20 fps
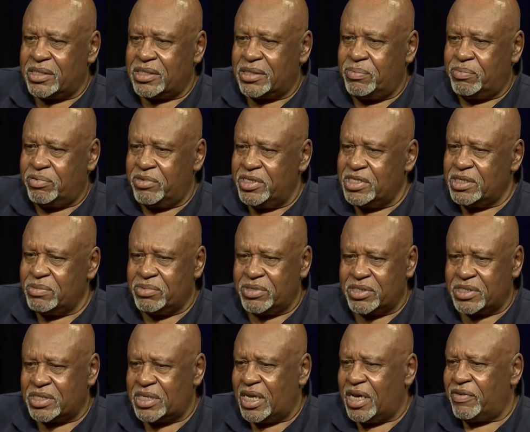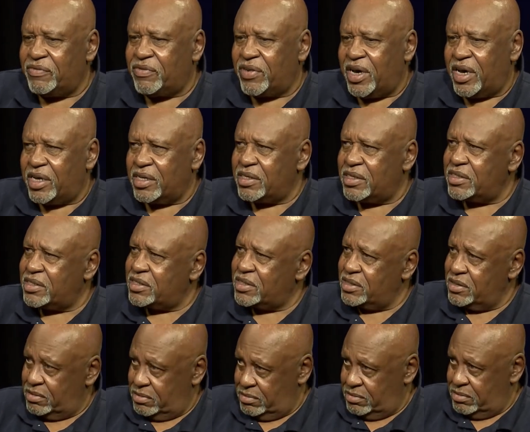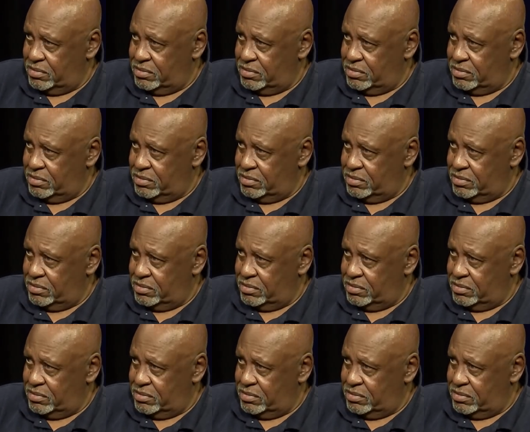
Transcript: the principles of nonviolence